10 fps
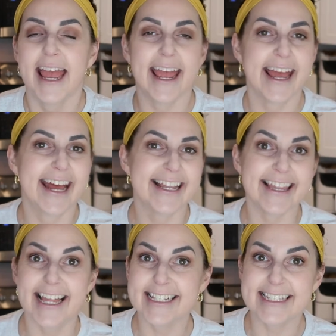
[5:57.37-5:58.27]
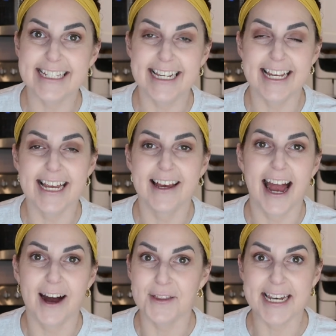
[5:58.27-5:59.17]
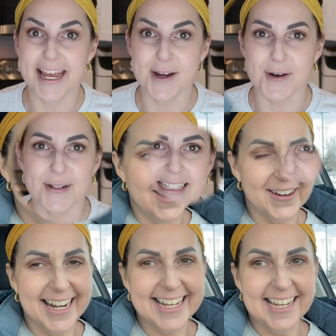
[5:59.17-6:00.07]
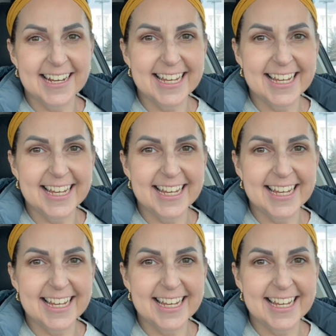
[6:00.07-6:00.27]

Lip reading: and let's see how the day goes. All right, it